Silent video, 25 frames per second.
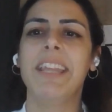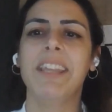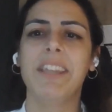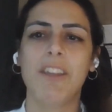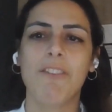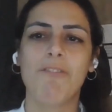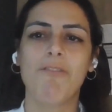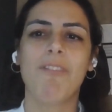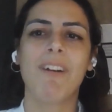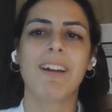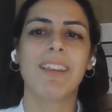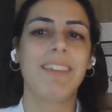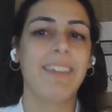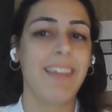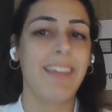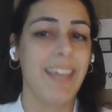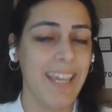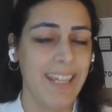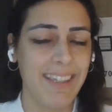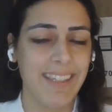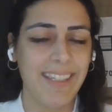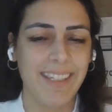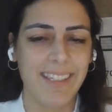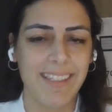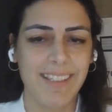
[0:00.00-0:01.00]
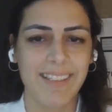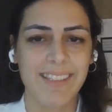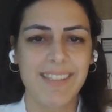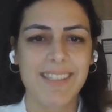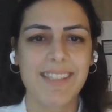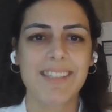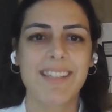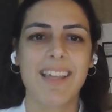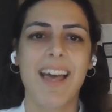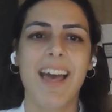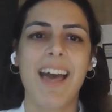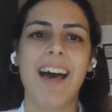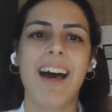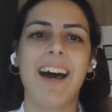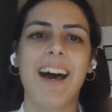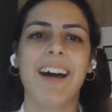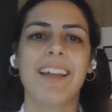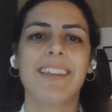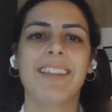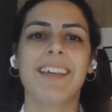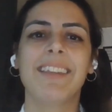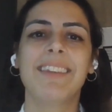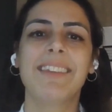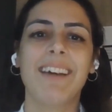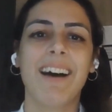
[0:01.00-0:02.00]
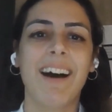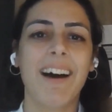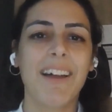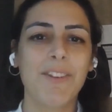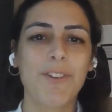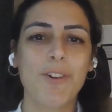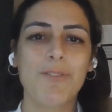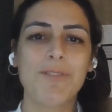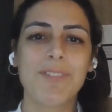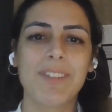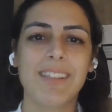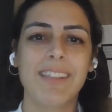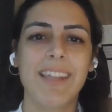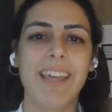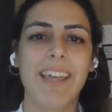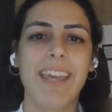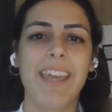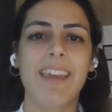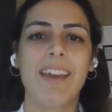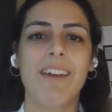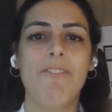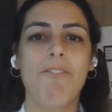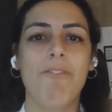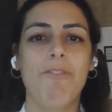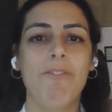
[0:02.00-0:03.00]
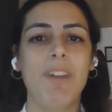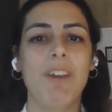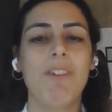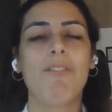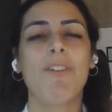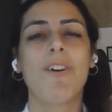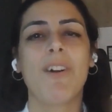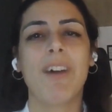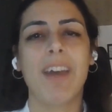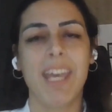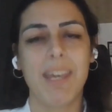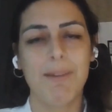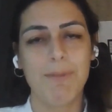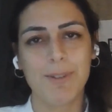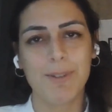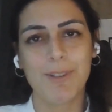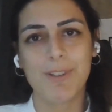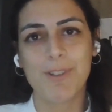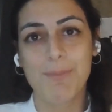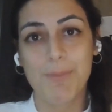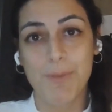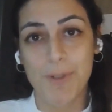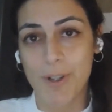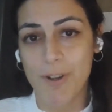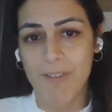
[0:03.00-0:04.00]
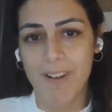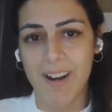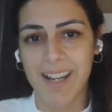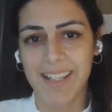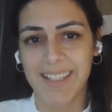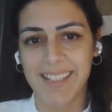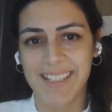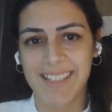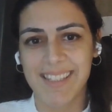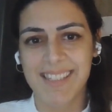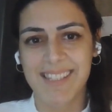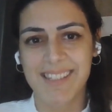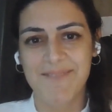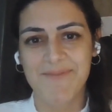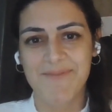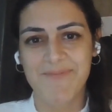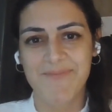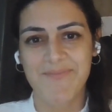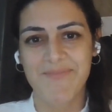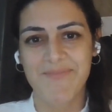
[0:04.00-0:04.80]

knew what they needed, and at the end of the day, we were able to provide it.